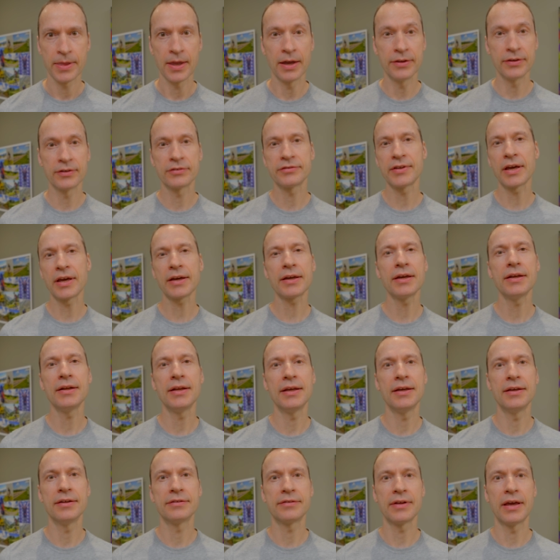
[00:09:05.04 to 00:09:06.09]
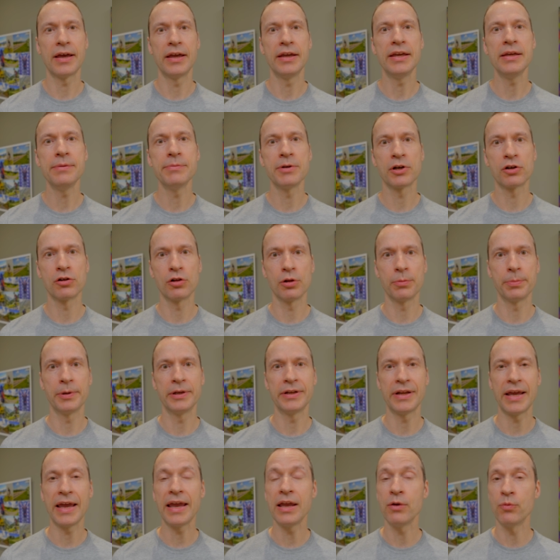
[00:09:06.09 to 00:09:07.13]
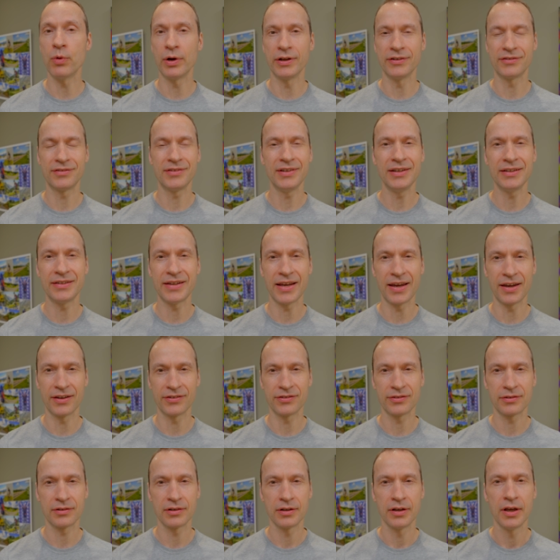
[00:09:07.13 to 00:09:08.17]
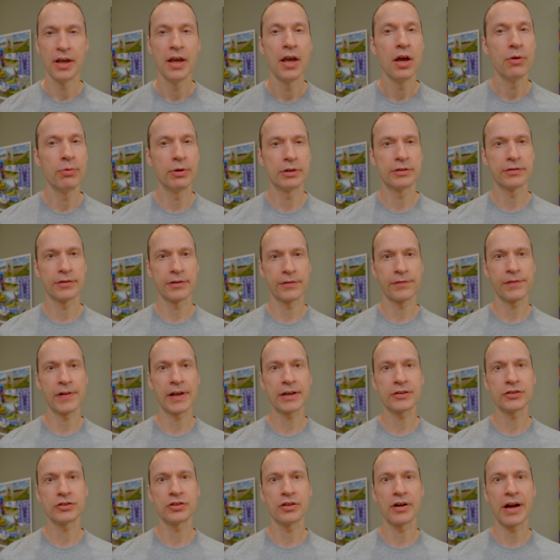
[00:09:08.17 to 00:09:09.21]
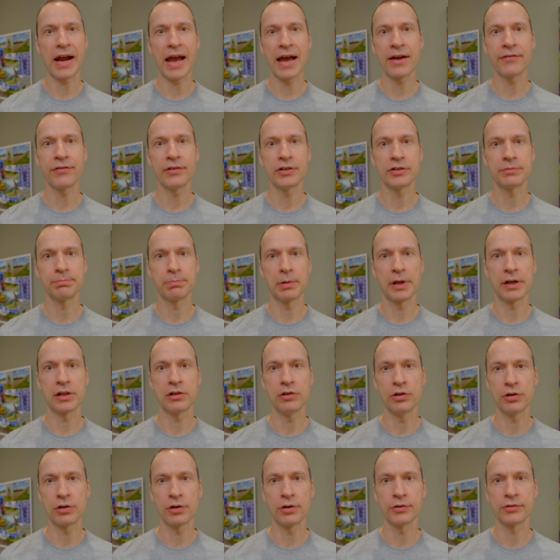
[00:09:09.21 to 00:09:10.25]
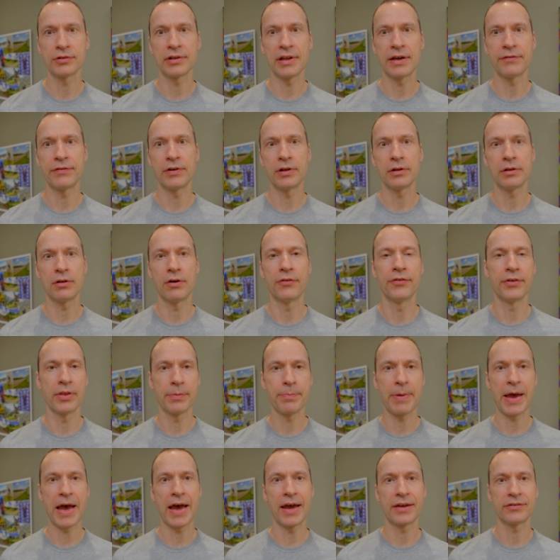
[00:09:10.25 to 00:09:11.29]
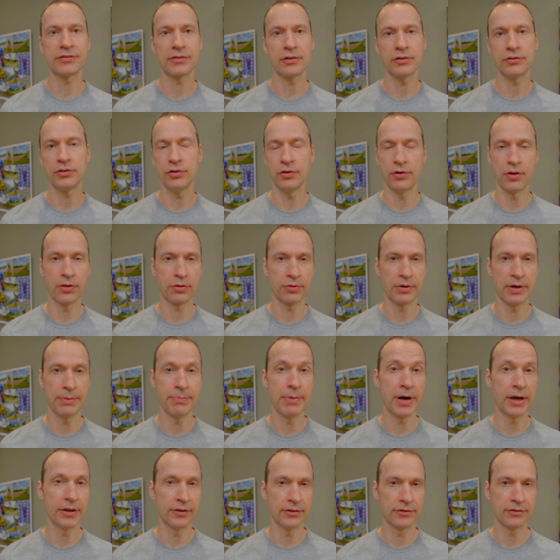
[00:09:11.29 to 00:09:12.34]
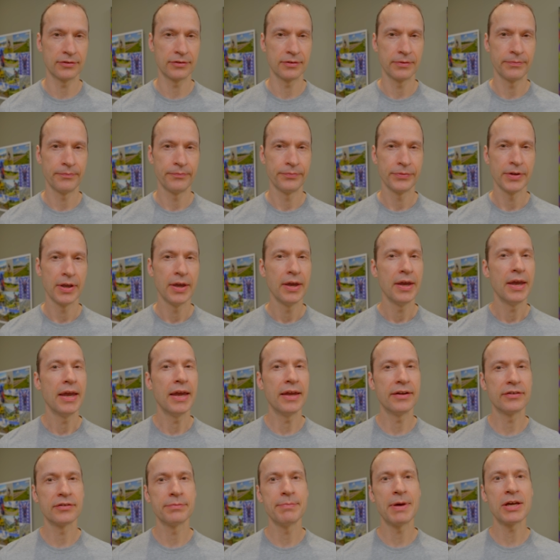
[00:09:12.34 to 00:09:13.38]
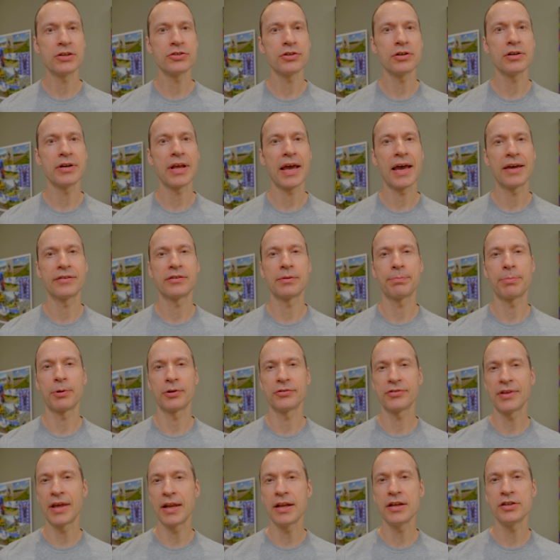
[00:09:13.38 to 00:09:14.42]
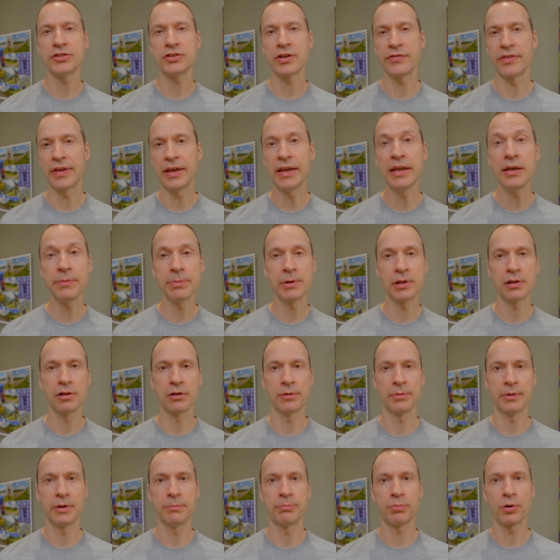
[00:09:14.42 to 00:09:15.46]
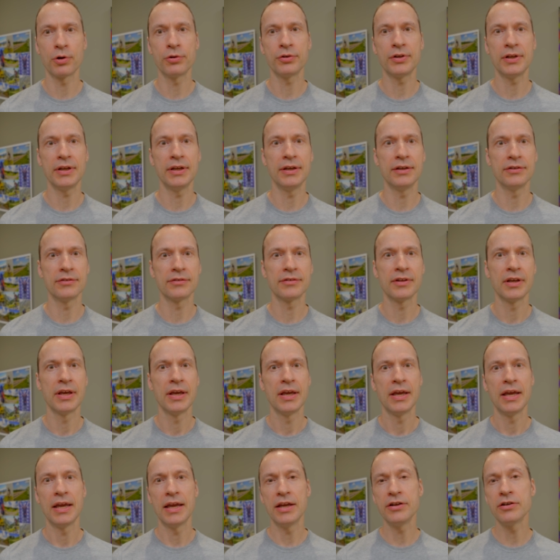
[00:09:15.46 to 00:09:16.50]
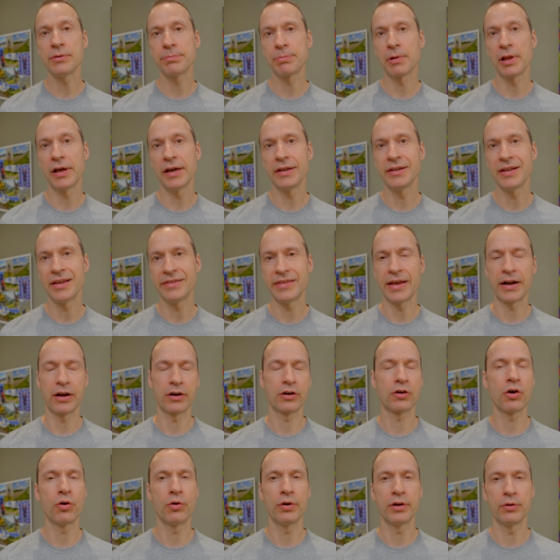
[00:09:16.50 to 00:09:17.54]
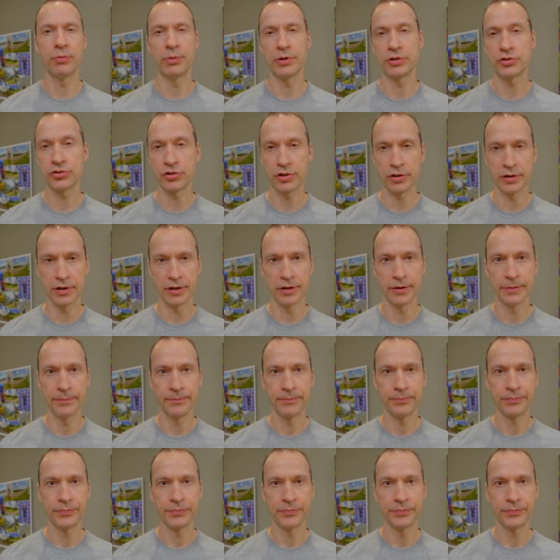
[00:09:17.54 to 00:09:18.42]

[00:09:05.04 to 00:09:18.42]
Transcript: And the second is a hemoglobin A1C test, which reflects your average blood glucose level over the past two to three months. It is measured as a percentage of the hemoglobin proteins in your blood that are coated with sugar.